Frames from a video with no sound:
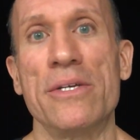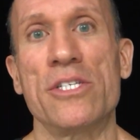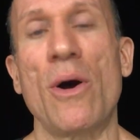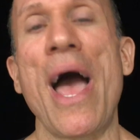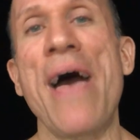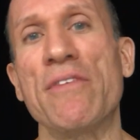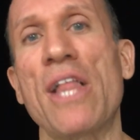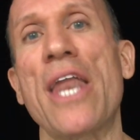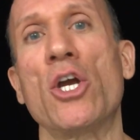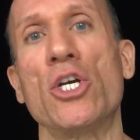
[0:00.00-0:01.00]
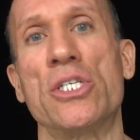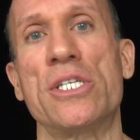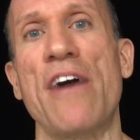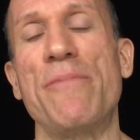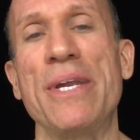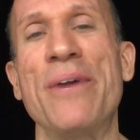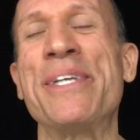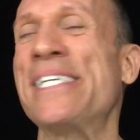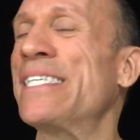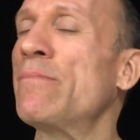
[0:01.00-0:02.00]
So I have a lot of good stuff, but you know
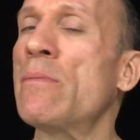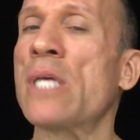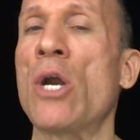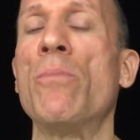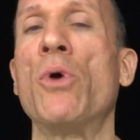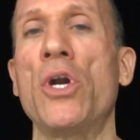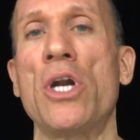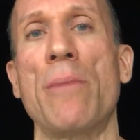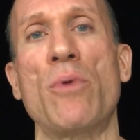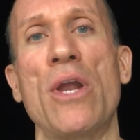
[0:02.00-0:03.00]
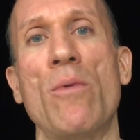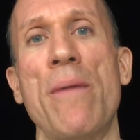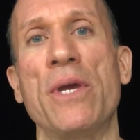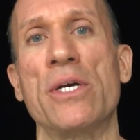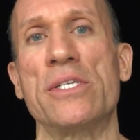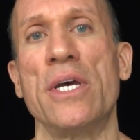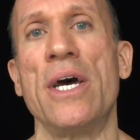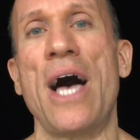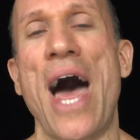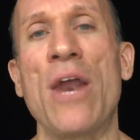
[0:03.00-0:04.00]
what? Sometimes I don't put it up right away because
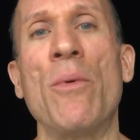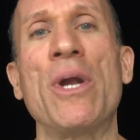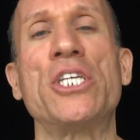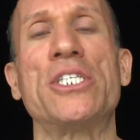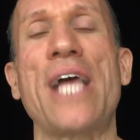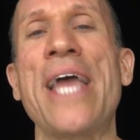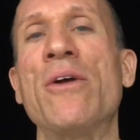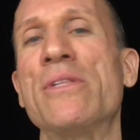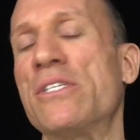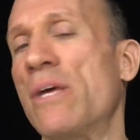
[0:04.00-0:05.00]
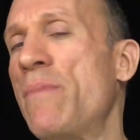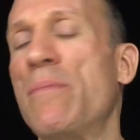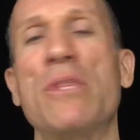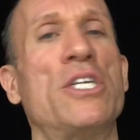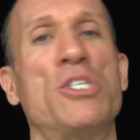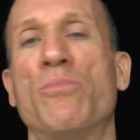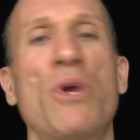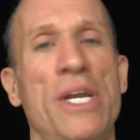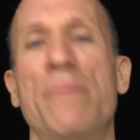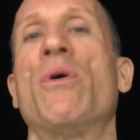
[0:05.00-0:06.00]
I don't want to just, I know there's some people that just
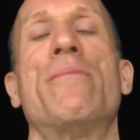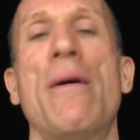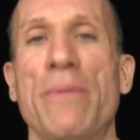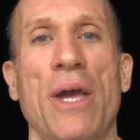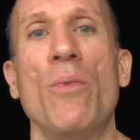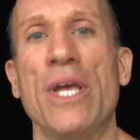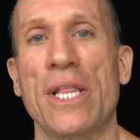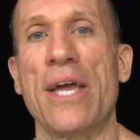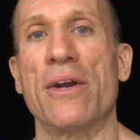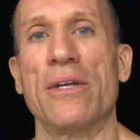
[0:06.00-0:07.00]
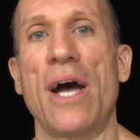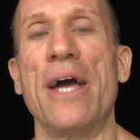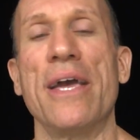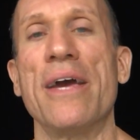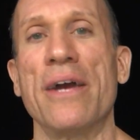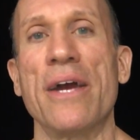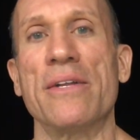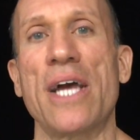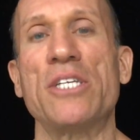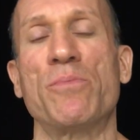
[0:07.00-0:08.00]
breed and put them up like a week later.
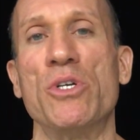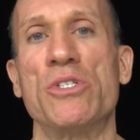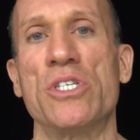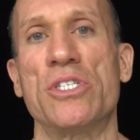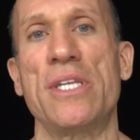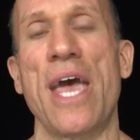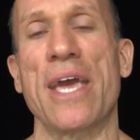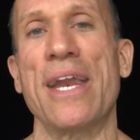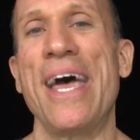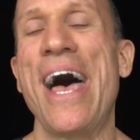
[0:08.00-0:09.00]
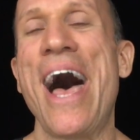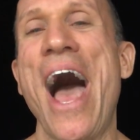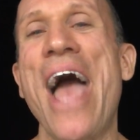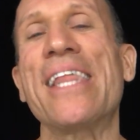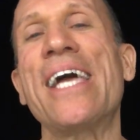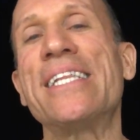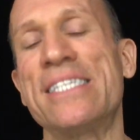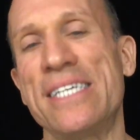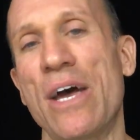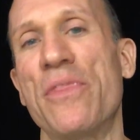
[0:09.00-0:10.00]
Here, I just produced this, take it. I like to
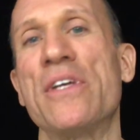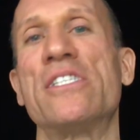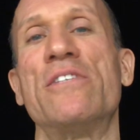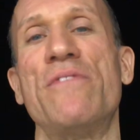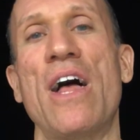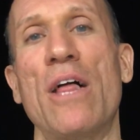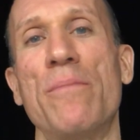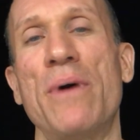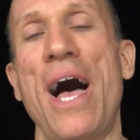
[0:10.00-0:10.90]
see how things develop.